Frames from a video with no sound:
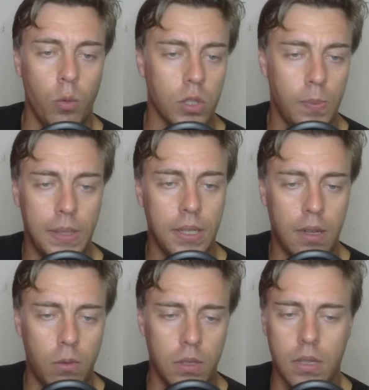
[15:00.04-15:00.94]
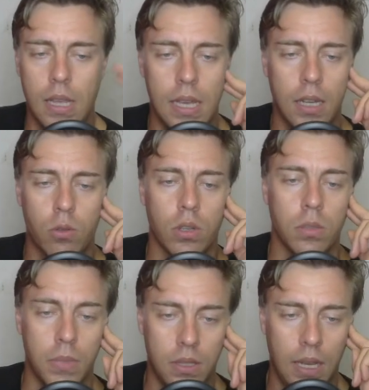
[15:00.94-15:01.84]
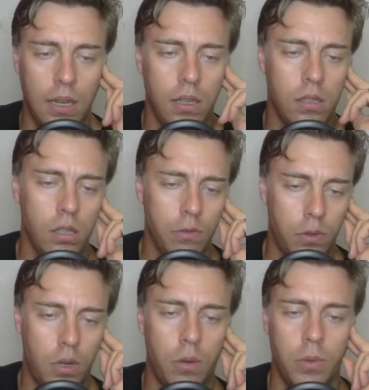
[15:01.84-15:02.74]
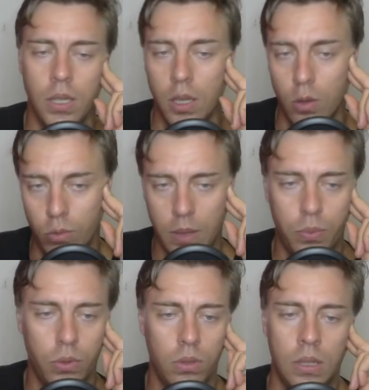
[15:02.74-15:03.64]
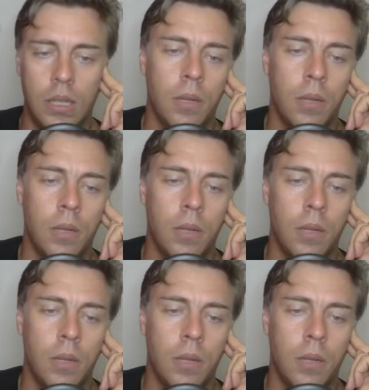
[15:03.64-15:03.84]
splitting our risk here across Mercedes, Ferrari, Red Bull,